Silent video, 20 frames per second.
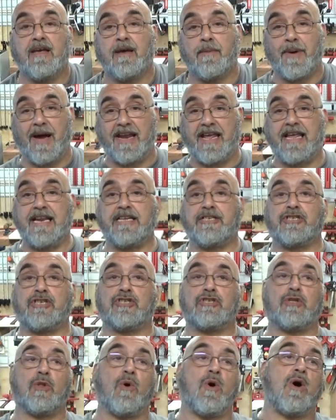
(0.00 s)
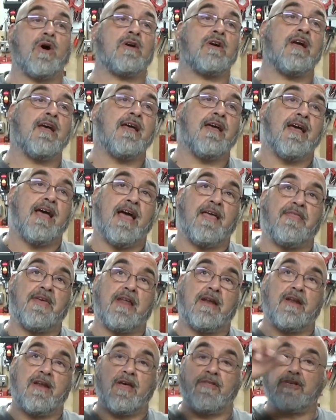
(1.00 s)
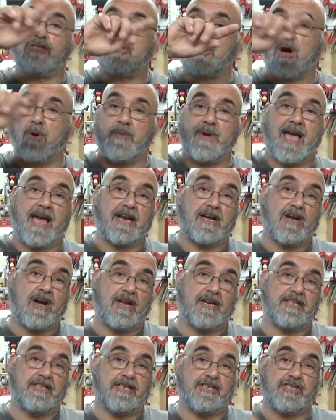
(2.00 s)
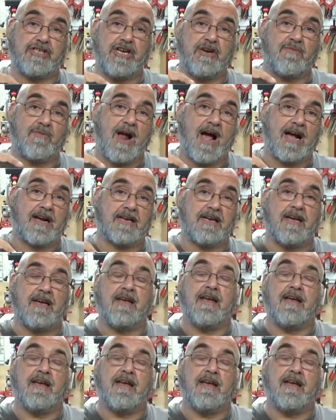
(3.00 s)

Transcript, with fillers: about 8 inches long, and then another job we had to cut into sheetrock,